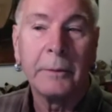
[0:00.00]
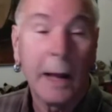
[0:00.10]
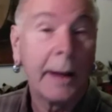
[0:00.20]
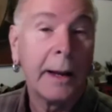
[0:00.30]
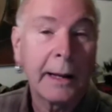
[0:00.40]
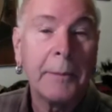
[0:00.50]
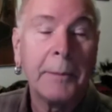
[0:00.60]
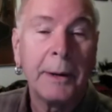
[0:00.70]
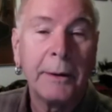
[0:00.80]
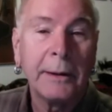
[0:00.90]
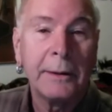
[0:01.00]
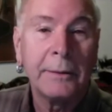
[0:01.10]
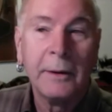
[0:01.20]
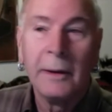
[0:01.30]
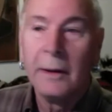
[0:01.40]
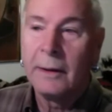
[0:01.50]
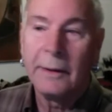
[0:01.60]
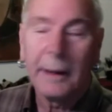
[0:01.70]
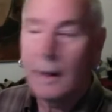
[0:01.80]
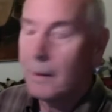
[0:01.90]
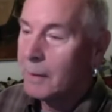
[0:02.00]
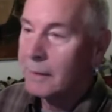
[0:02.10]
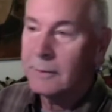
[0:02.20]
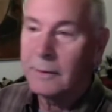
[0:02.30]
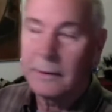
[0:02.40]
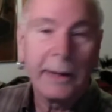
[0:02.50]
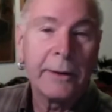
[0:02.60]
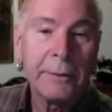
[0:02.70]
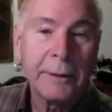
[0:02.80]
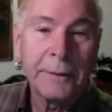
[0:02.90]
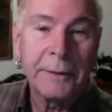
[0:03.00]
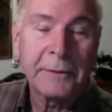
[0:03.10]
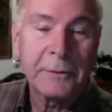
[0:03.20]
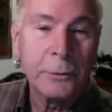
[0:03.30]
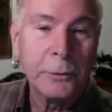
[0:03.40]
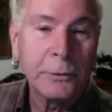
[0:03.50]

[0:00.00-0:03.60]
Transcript: I got married, and that I met Carol there at that school.